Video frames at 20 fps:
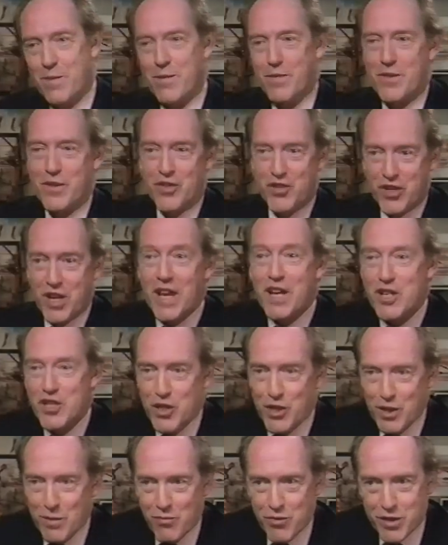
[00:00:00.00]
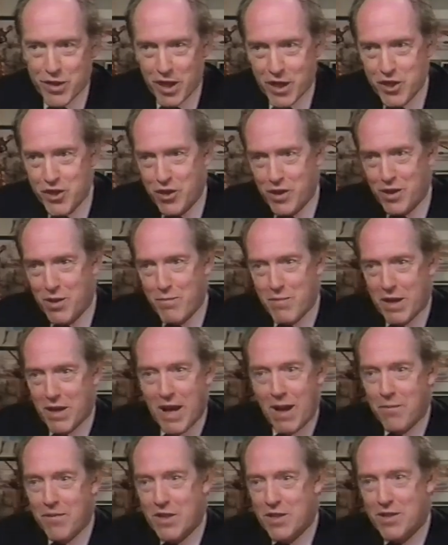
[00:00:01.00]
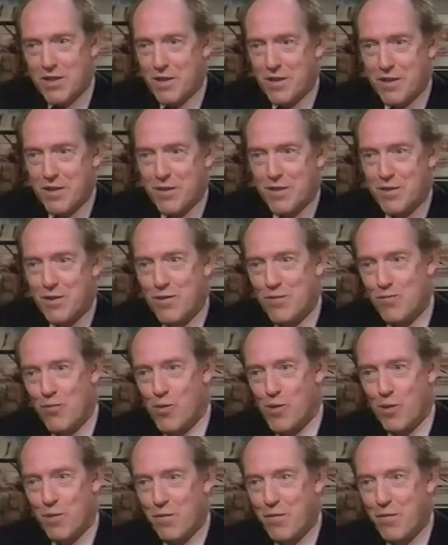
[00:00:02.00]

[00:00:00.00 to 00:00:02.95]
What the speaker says: The staging, the production at the Met obviously is world